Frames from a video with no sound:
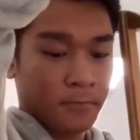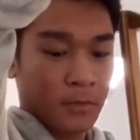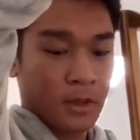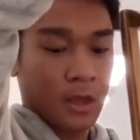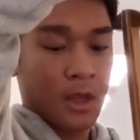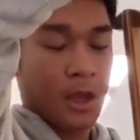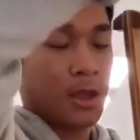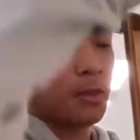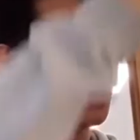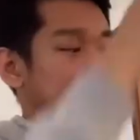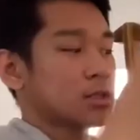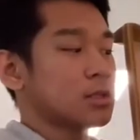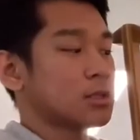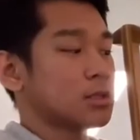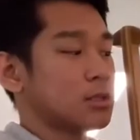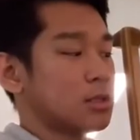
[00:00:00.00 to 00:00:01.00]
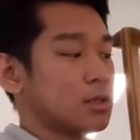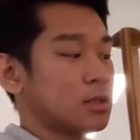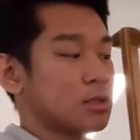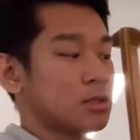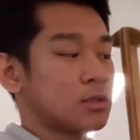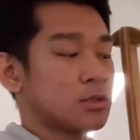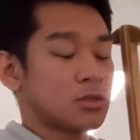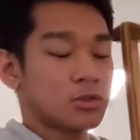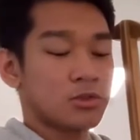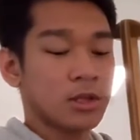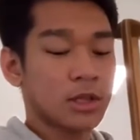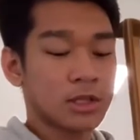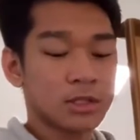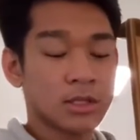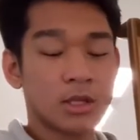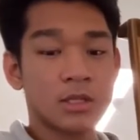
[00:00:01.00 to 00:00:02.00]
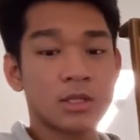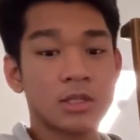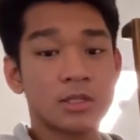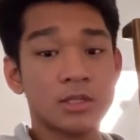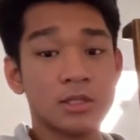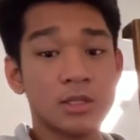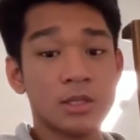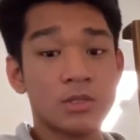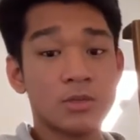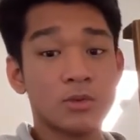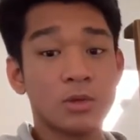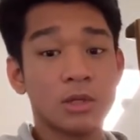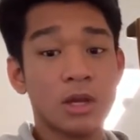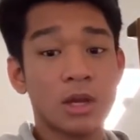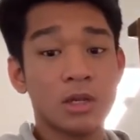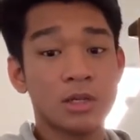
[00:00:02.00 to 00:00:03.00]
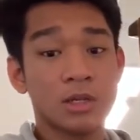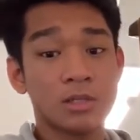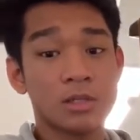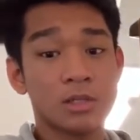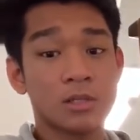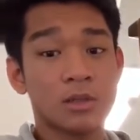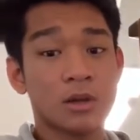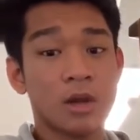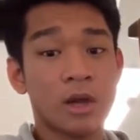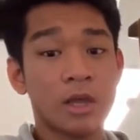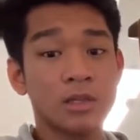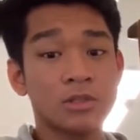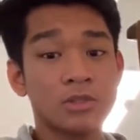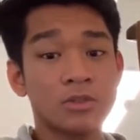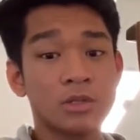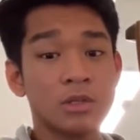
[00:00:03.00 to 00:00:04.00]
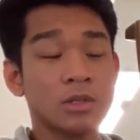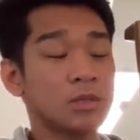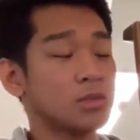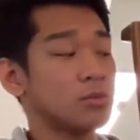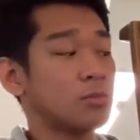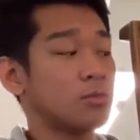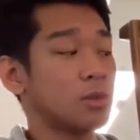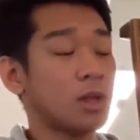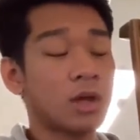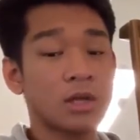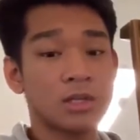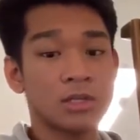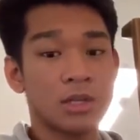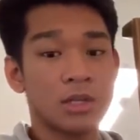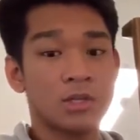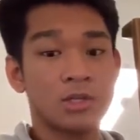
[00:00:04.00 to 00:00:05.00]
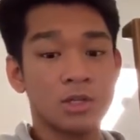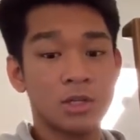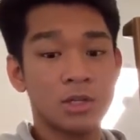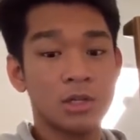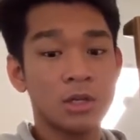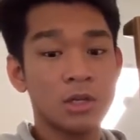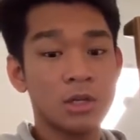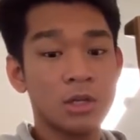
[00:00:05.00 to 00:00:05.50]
And this is the string that's gonna tend to detune a lot, because it's our highest string, there's a lot of tension.